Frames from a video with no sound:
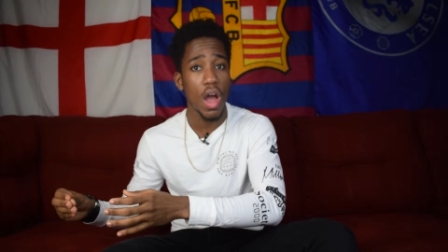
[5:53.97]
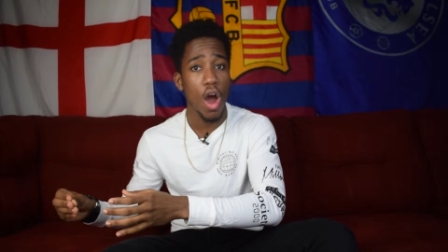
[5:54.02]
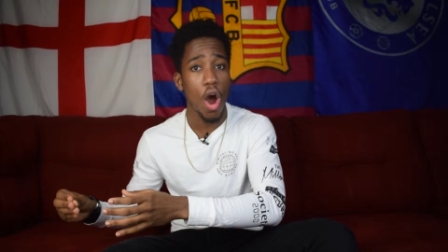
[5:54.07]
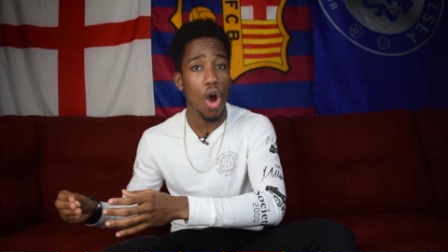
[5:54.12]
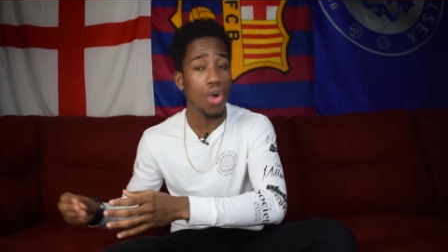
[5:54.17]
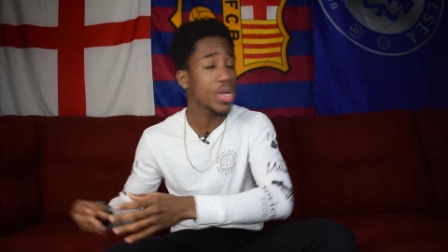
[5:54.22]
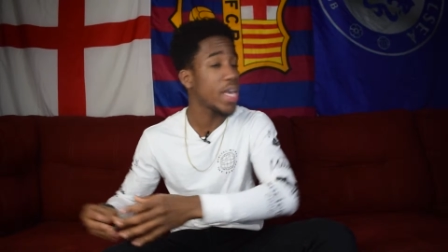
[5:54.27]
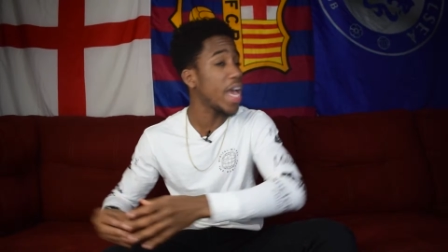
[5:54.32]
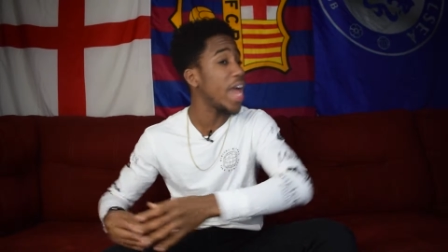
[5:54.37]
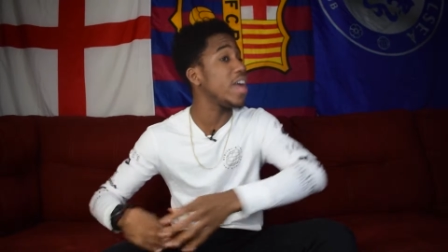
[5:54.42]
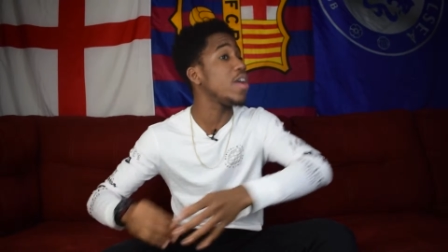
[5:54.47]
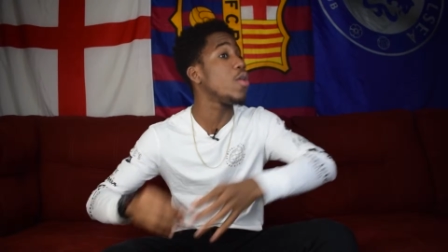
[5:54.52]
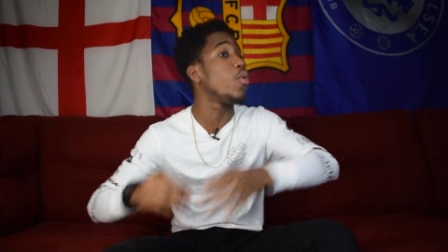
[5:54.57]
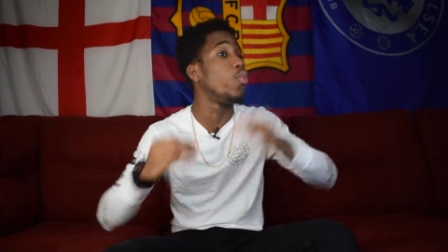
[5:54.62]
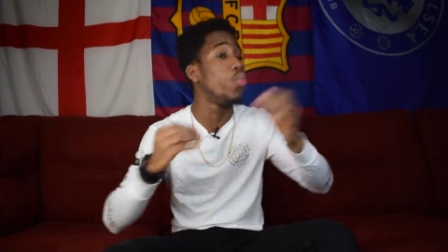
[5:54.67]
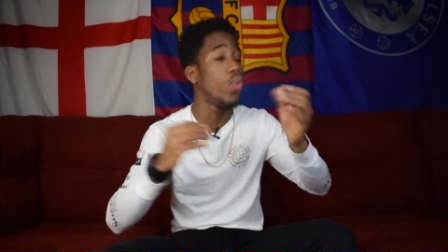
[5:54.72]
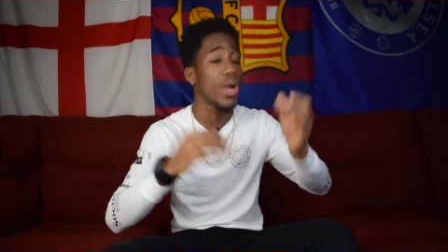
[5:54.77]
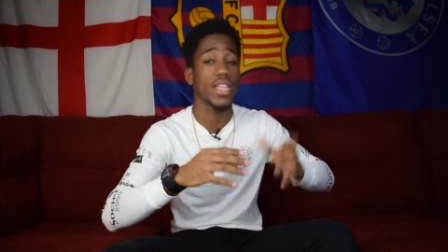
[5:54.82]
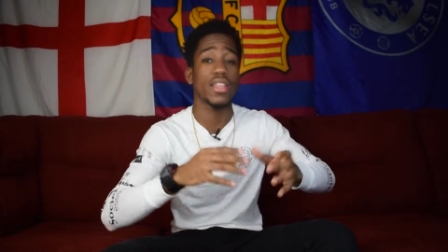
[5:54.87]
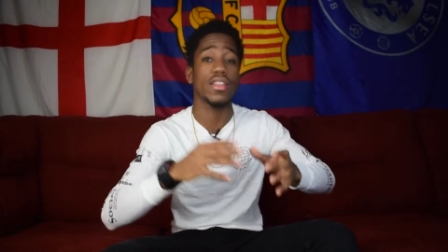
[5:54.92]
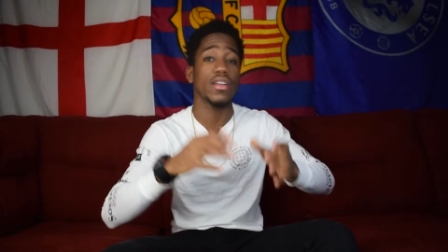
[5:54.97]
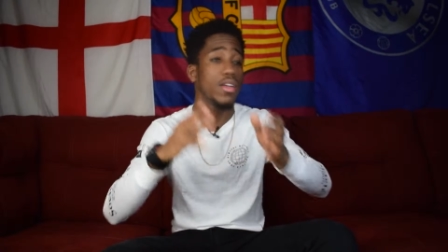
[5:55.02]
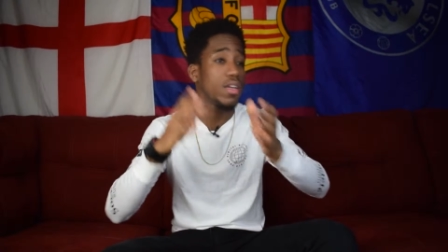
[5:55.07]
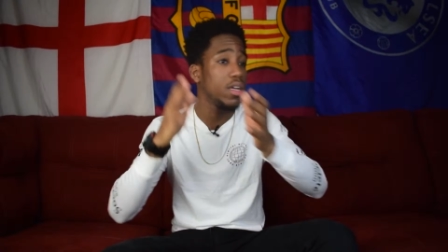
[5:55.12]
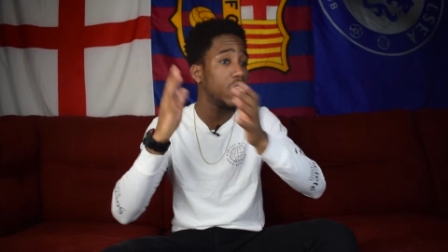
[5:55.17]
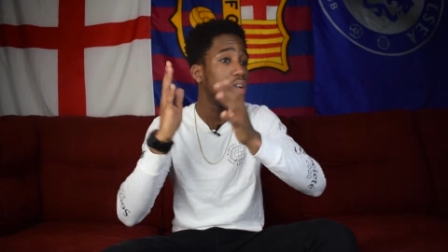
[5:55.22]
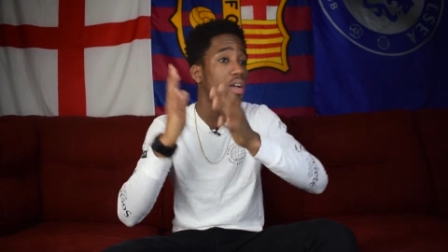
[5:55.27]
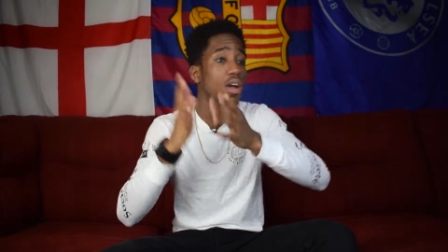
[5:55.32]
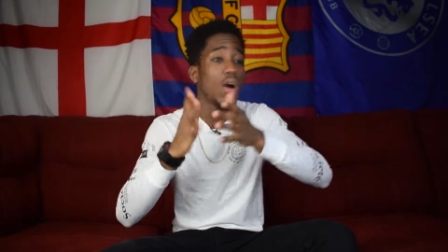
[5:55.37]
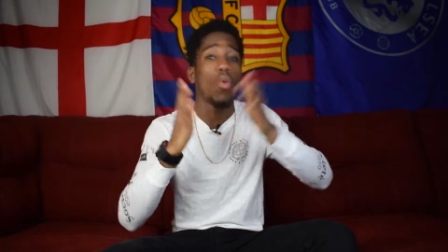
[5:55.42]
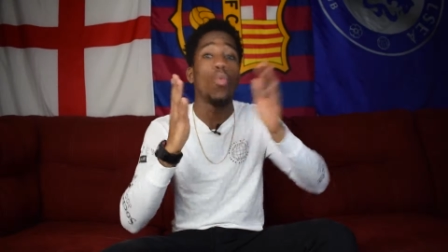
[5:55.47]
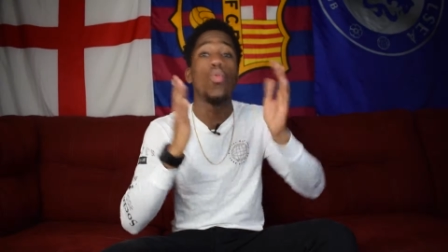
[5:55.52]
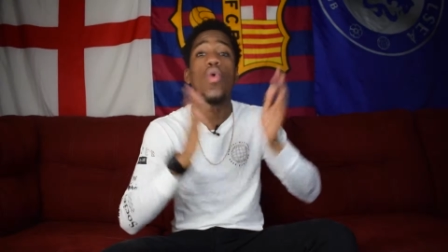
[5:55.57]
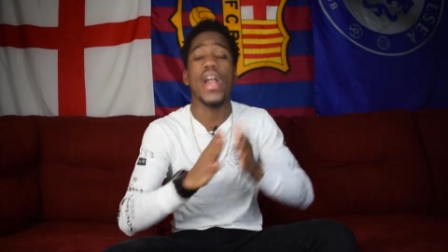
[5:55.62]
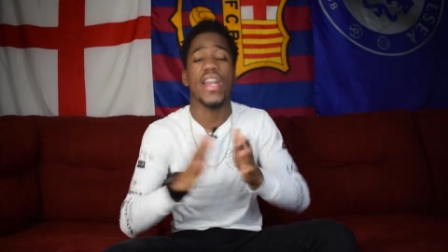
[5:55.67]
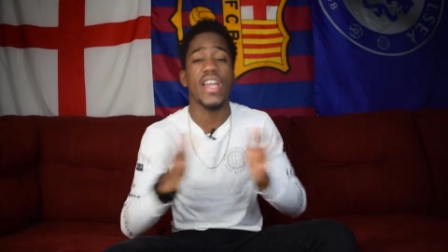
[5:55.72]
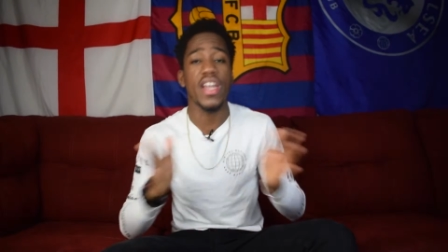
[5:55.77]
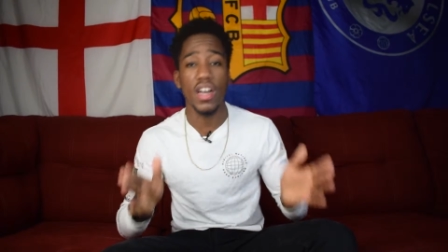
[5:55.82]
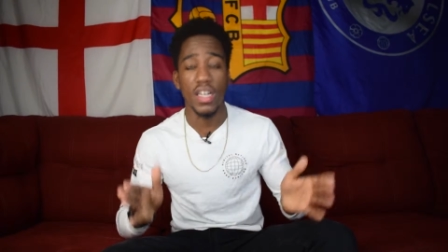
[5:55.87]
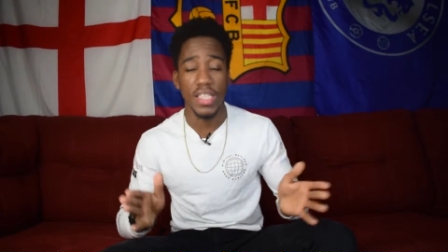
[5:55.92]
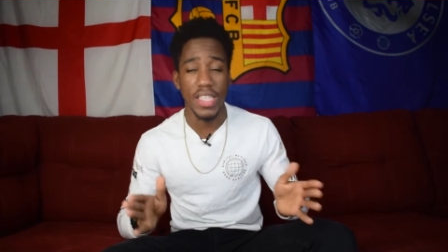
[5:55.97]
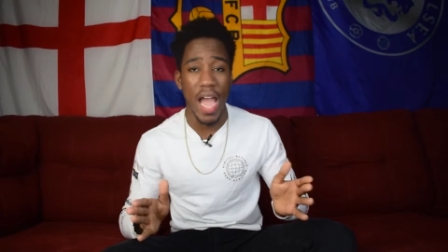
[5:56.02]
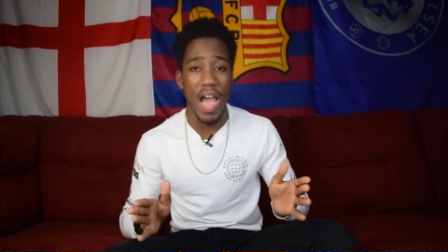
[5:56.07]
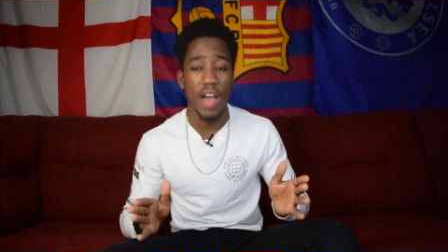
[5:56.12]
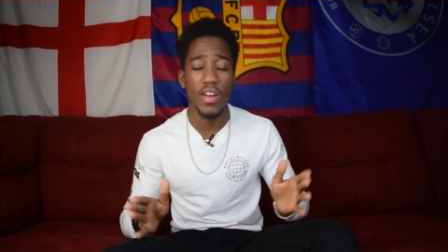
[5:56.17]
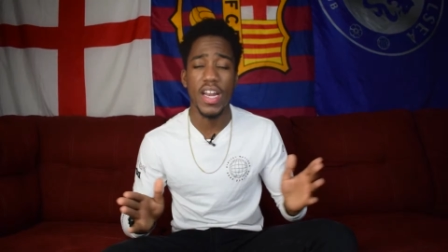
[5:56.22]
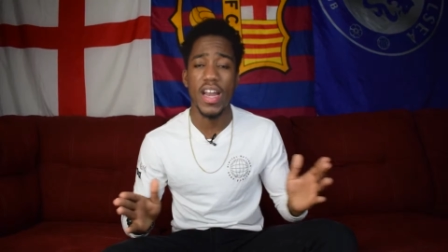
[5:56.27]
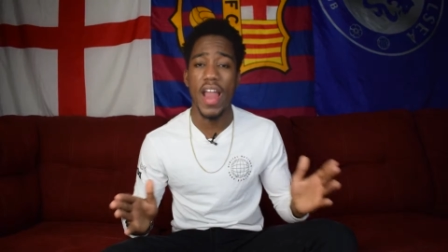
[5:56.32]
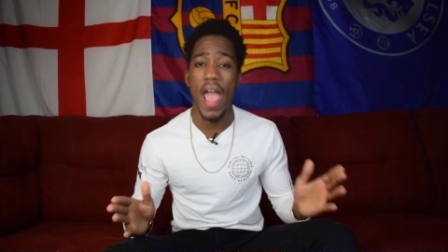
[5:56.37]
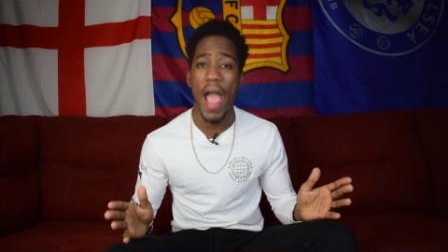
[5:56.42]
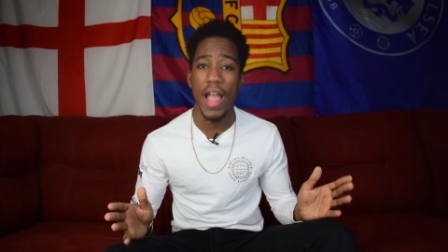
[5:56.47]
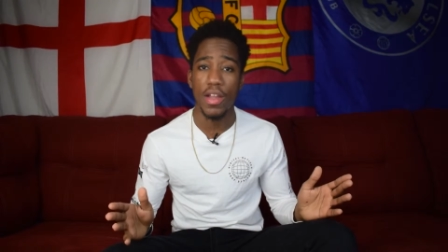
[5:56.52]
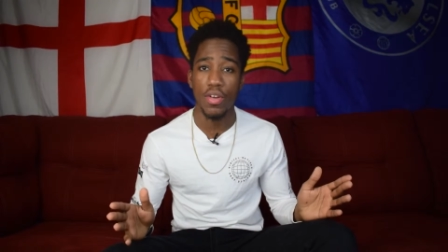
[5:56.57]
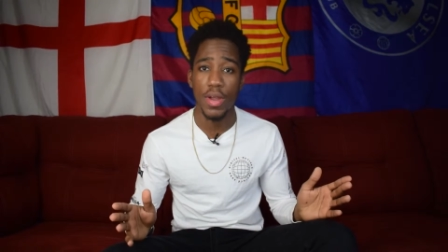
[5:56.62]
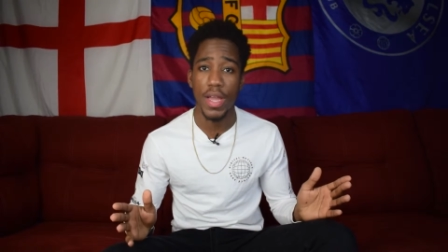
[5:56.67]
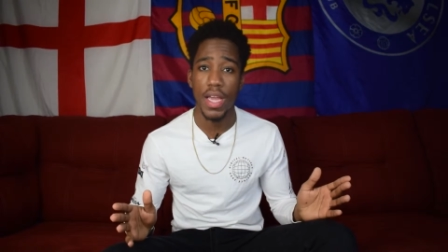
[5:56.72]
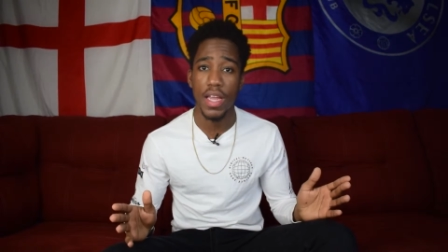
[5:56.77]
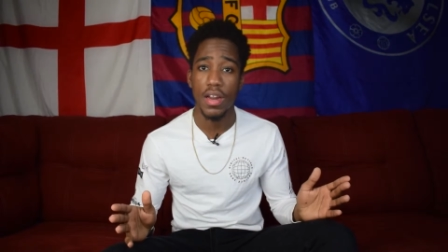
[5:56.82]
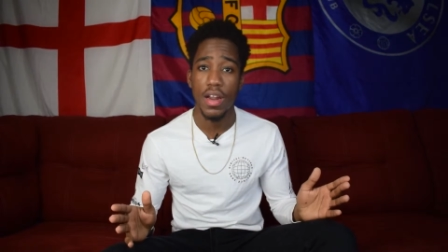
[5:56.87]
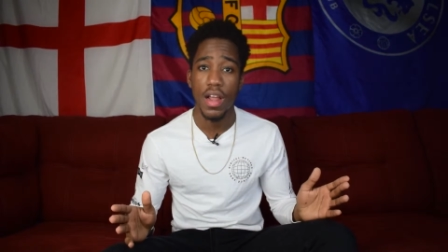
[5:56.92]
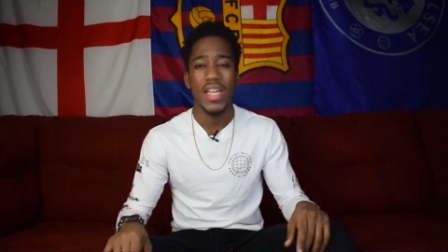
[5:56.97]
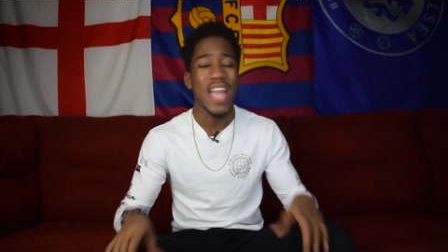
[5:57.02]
okay, with one nil down in aggregate.